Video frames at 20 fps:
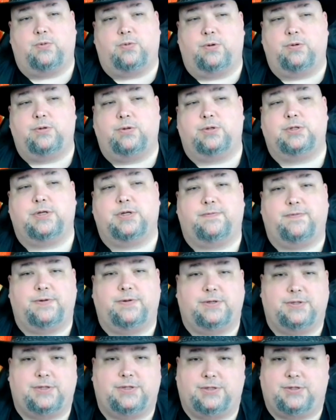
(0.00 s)
throw yourself
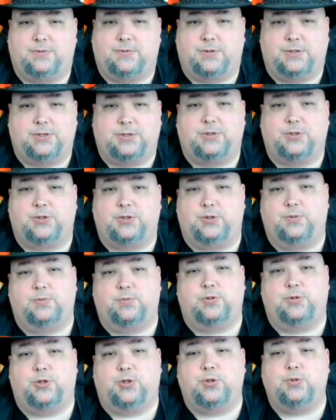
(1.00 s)
into situations
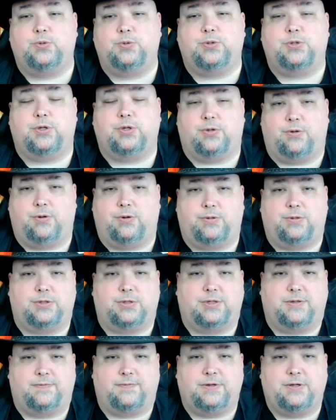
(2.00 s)
you choose to throw
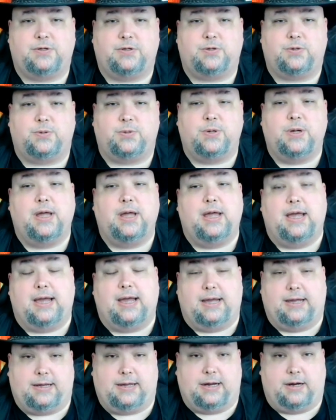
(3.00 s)
yourself into,
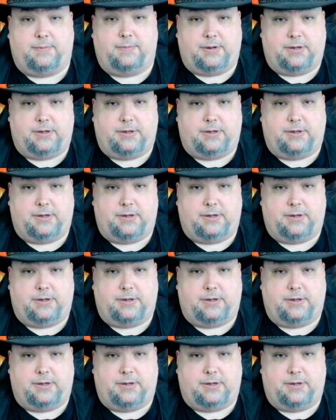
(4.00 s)
and care